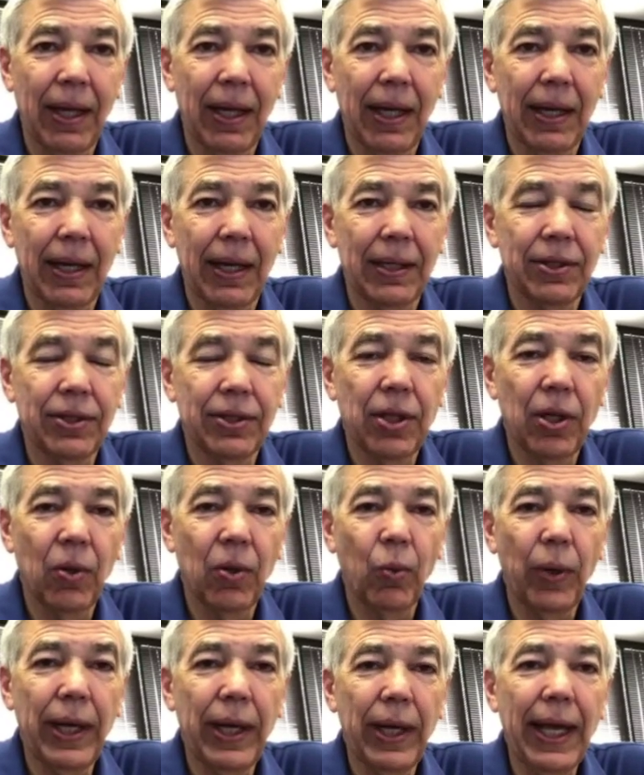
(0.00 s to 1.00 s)
And
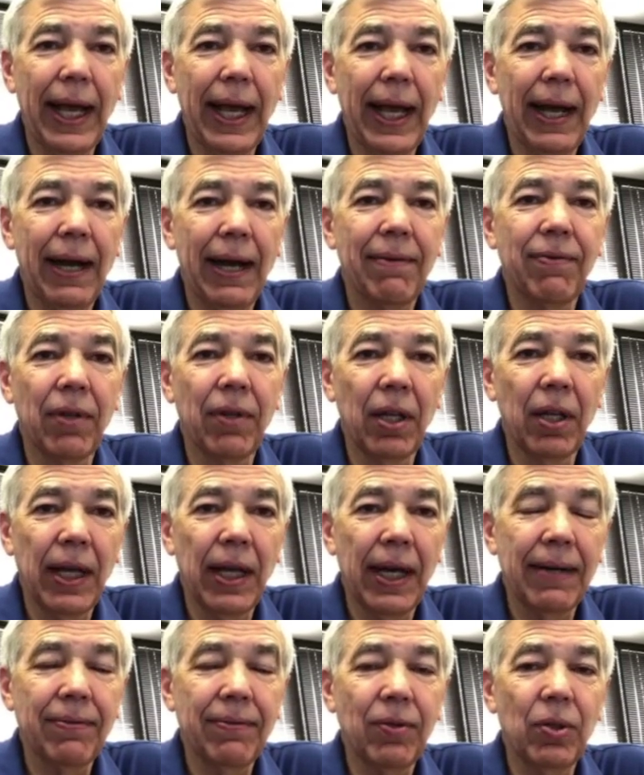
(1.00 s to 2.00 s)
so we have
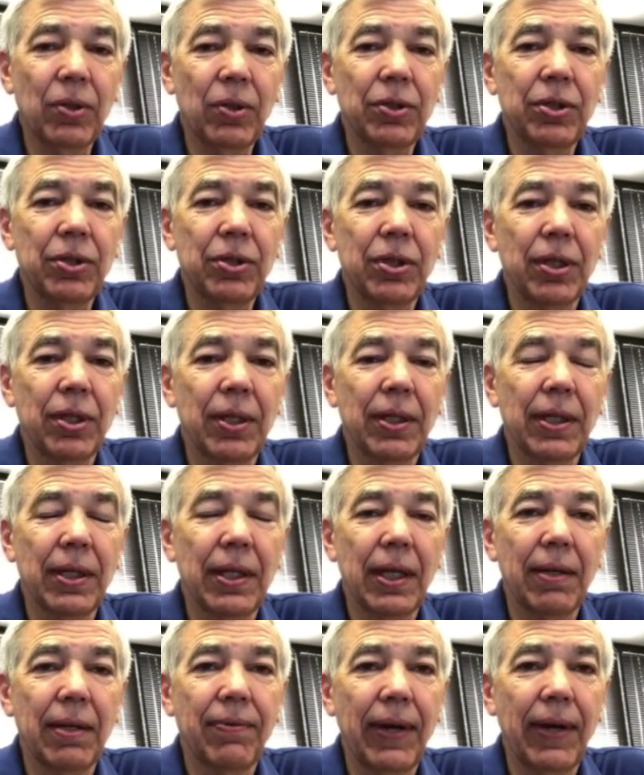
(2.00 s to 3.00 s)
levels
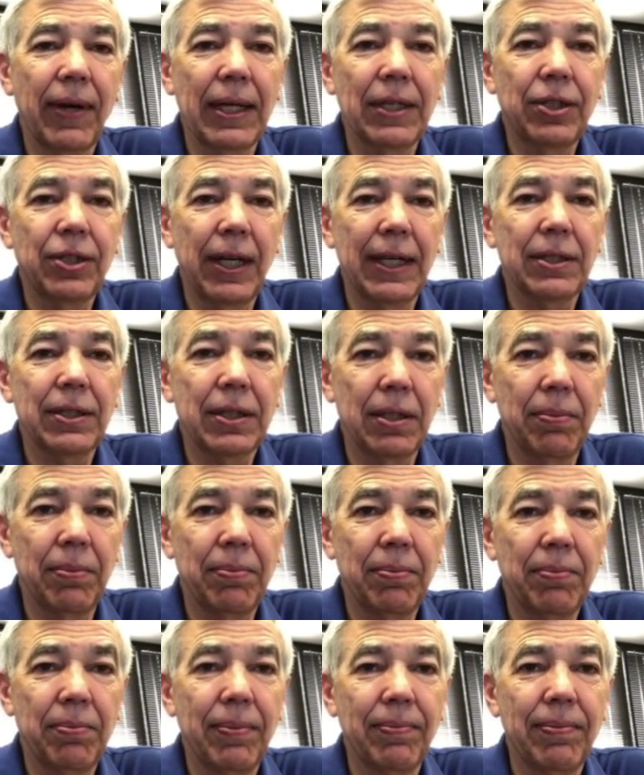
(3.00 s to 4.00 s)
that a franchise
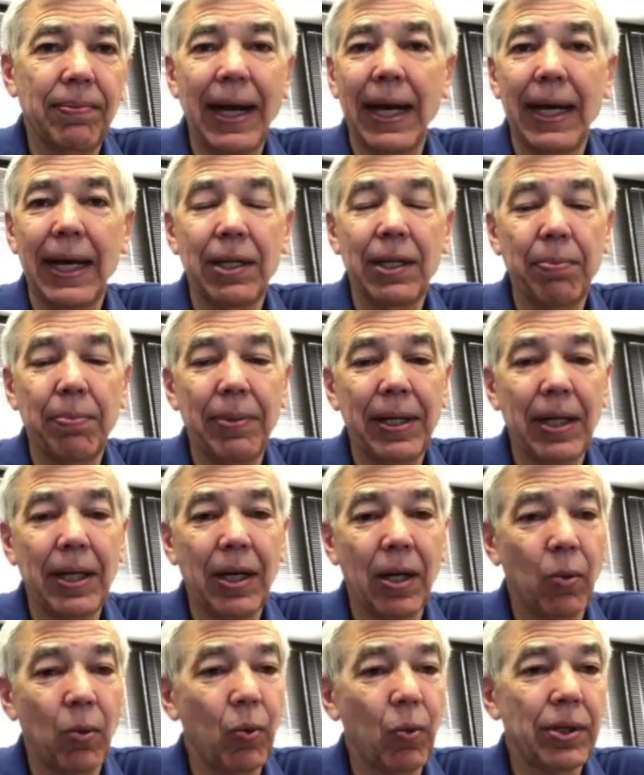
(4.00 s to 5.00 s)
can buy depending
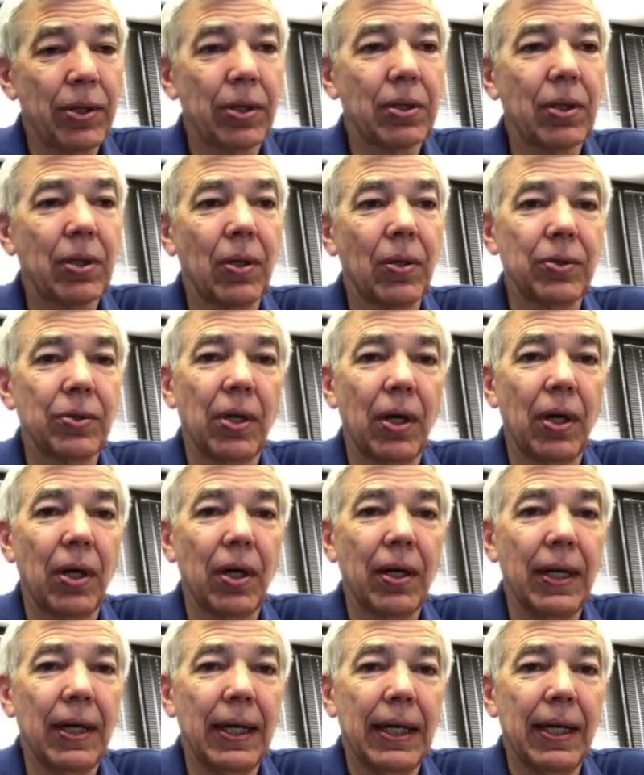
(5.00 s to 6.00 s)
on what their goals
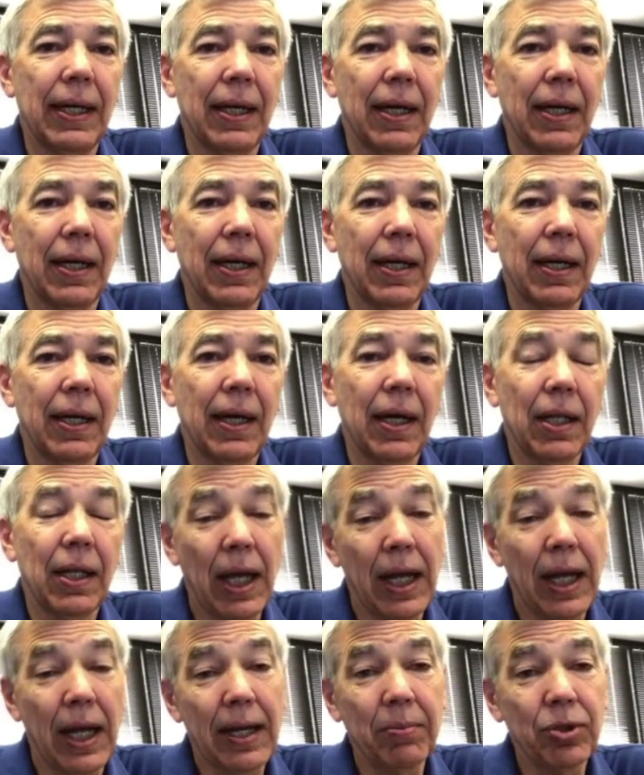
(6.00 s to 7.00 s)
are.
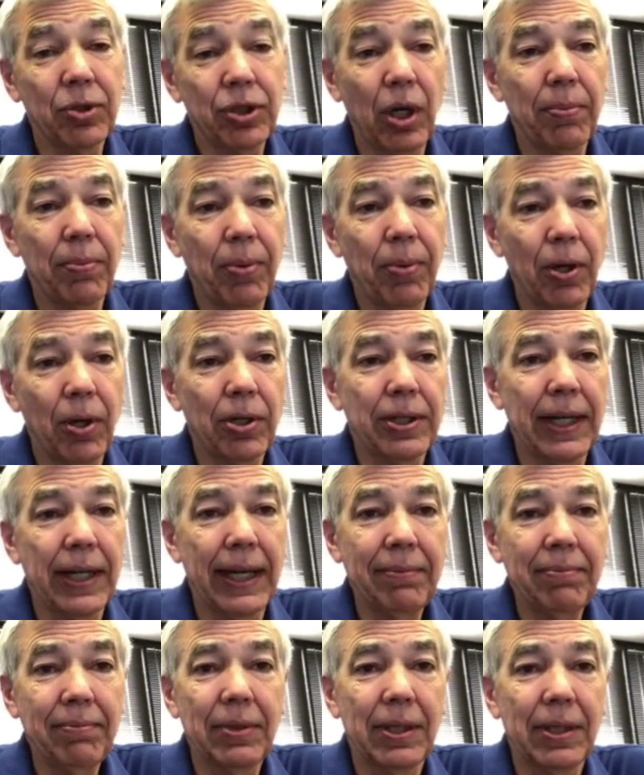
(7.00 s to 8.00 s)
A lot of them will start
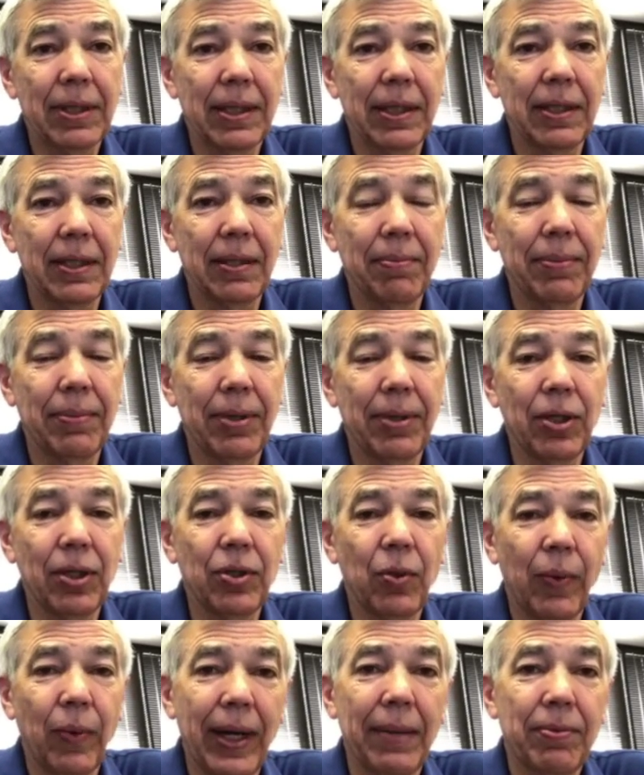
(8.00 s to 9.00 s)
part-time and then
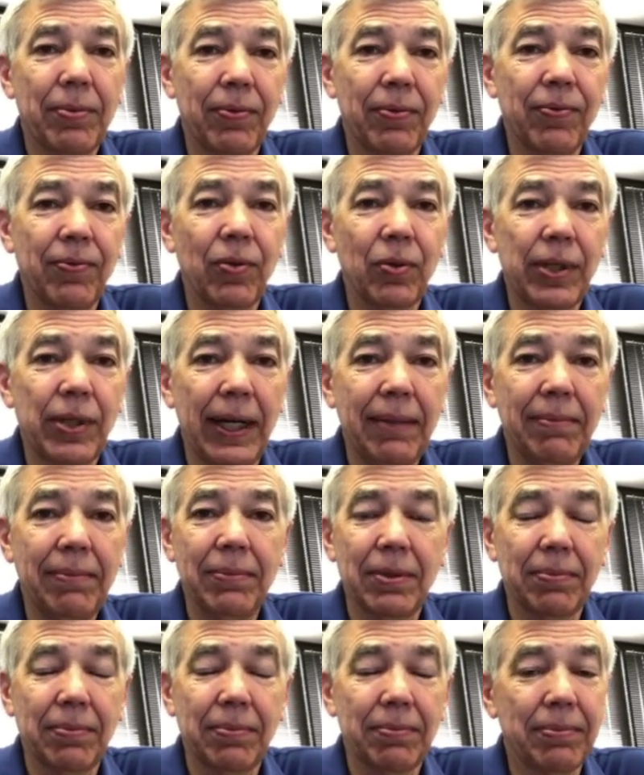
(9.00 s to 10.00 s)
build their way up to
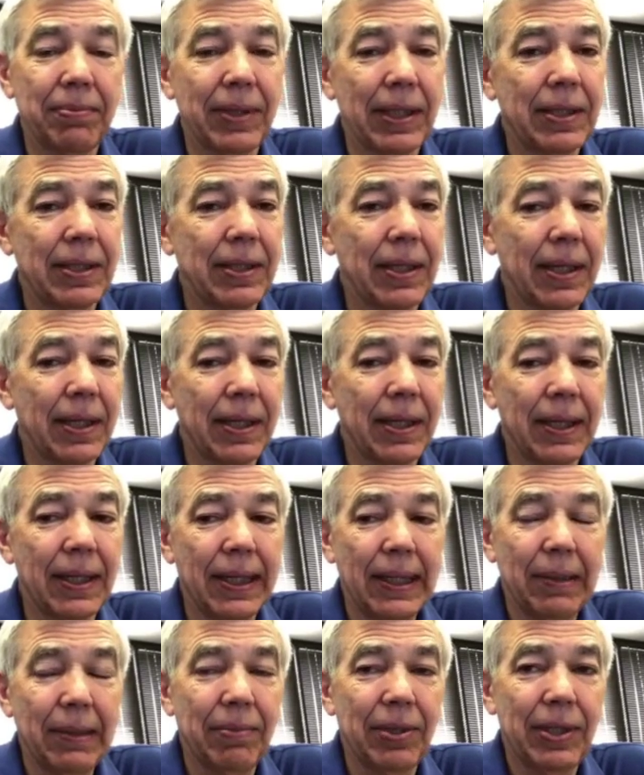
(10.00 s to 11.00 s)
full-time, but
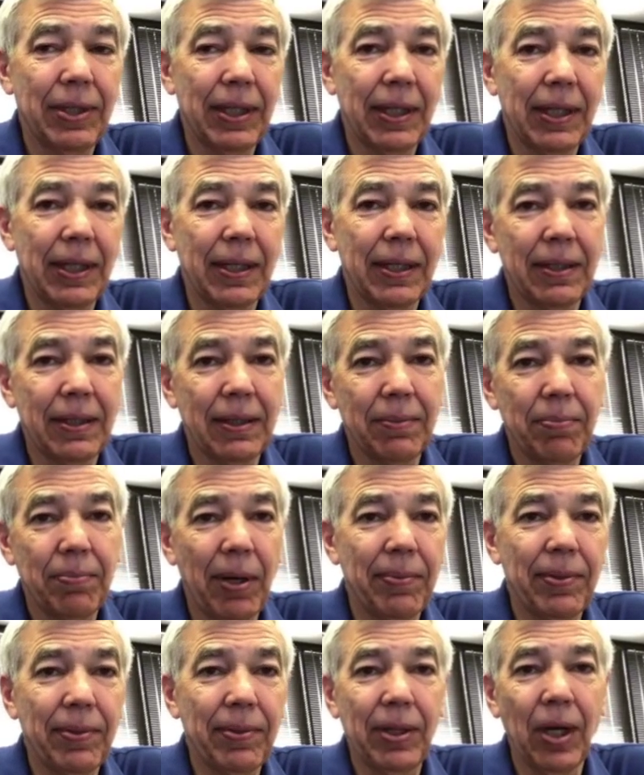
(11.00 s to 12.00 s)
then
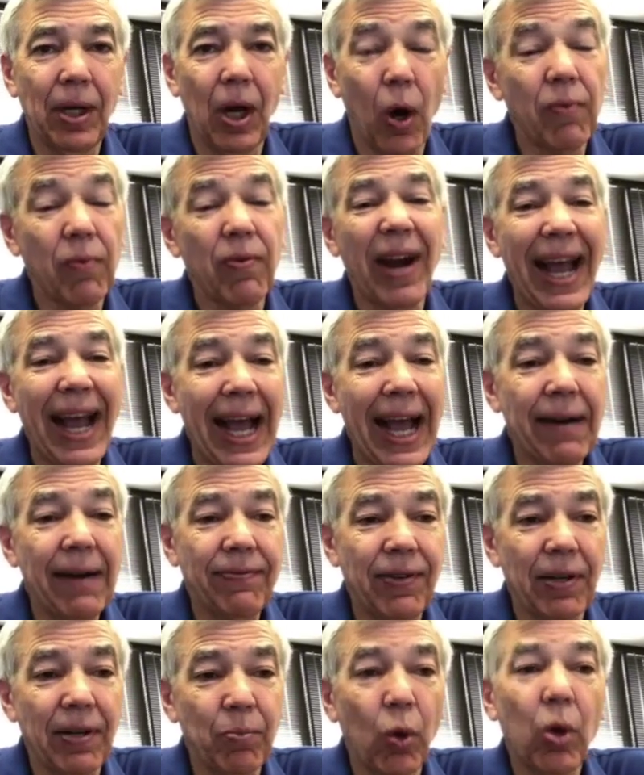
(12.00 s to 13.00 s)
probably over
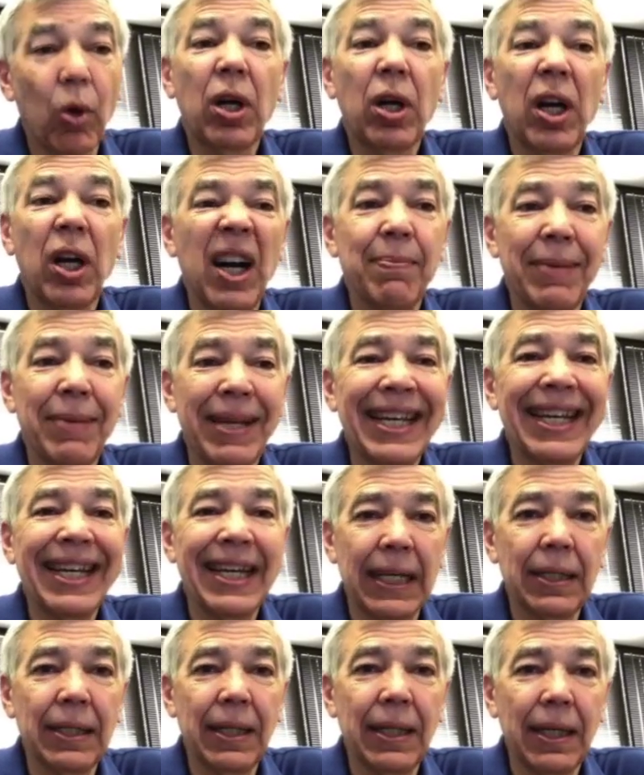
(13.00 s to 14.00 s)
half of them will come
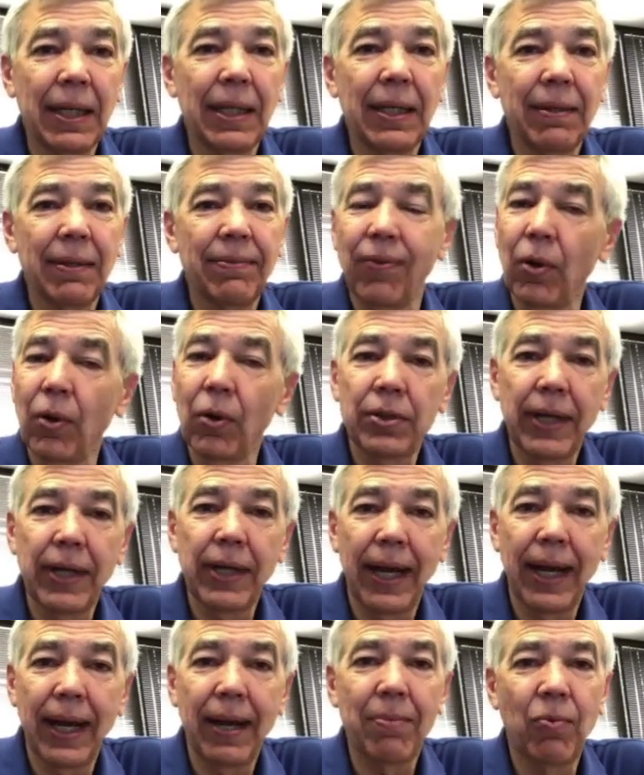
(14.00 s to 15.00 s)
in
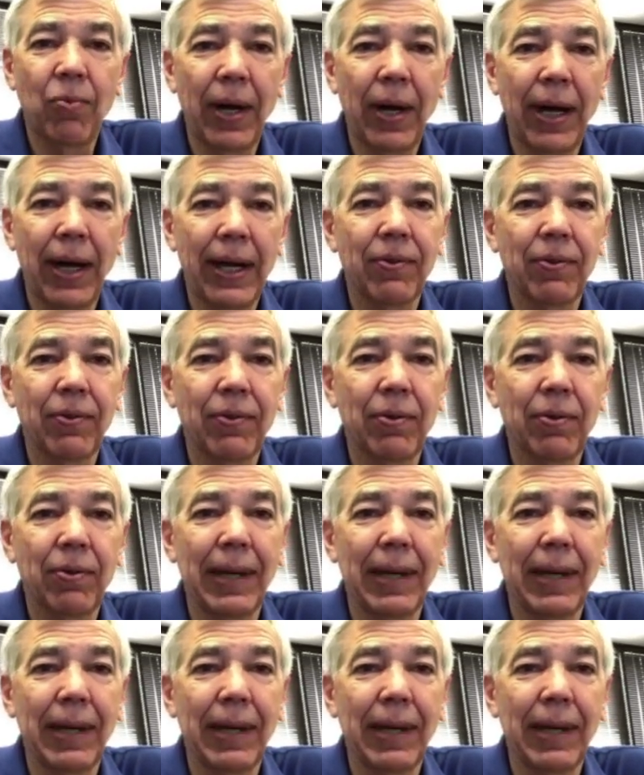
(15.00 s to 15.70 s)
full-time right off the